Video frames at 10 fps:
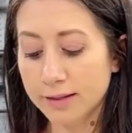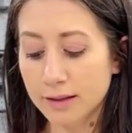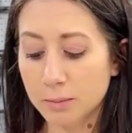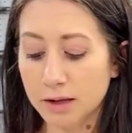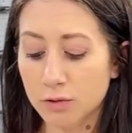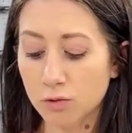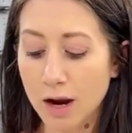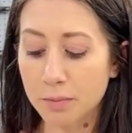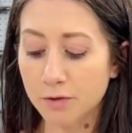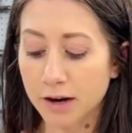limit
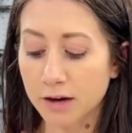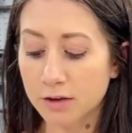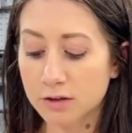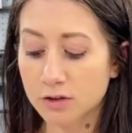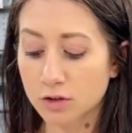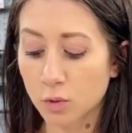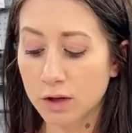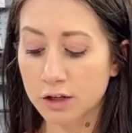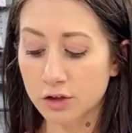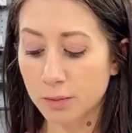rapid fire usage to 1
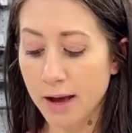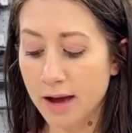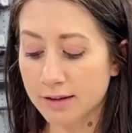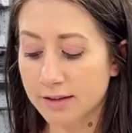to 2 mags,